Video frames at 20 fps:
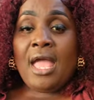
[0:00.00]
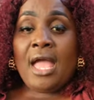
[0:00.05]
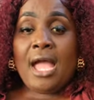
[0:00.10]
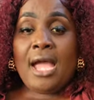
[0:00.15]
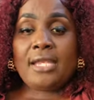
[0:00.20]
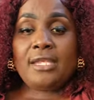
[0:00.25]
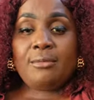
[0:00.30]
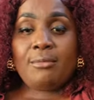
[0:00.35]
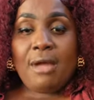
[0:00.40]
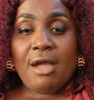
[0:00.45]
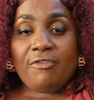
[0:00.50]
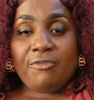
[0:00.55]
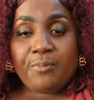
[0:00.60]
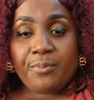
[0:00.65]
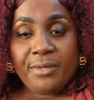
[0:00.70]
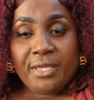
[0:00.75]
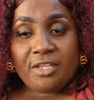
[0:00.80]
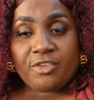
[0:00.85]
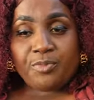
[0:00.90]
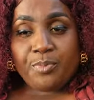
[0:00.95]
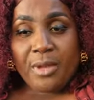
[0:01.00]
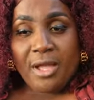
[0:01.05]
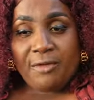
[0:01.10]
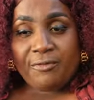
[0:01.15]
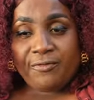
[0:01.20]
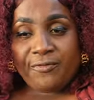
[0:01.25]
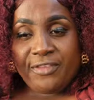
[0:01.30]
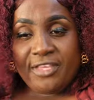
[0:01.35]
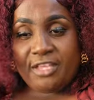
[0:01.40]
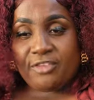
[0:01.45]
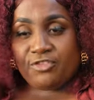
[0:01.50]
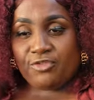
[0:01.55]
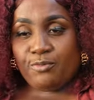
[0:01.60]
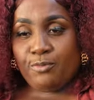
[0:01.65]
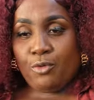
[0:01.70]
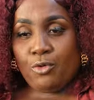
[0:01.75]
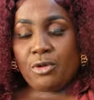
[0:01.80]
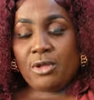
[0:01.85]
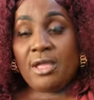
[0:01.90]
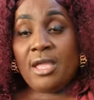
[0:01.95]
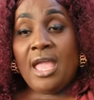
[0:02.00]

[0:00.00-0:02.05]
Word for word: and him have page by Facebook.